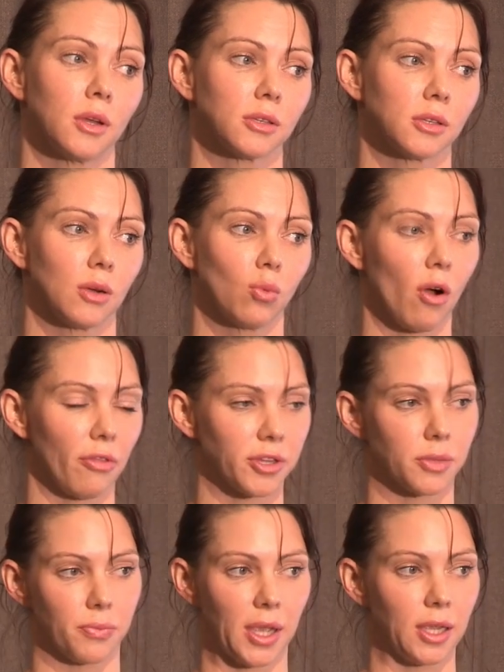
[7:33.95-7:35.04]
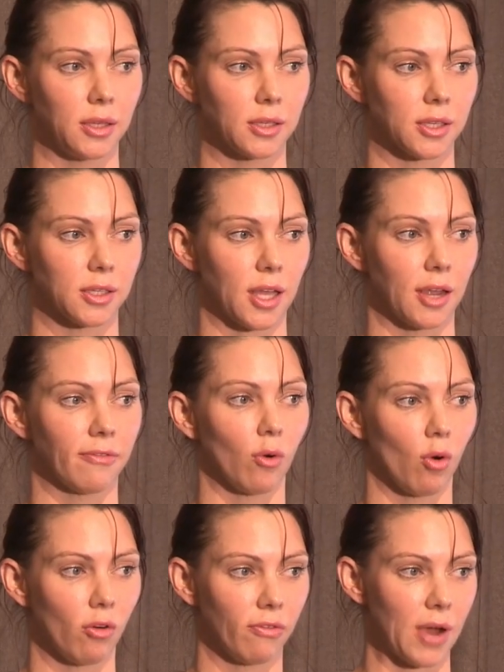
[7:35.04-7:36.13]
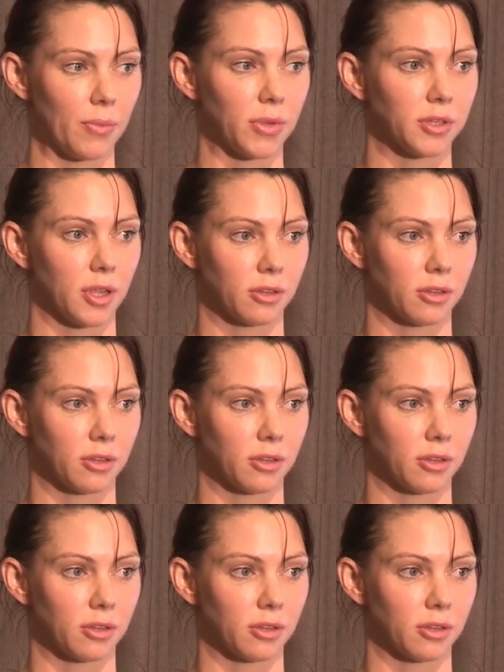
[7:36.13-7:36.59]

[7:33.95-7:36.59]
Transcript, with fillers: So what this means is that for all farmers,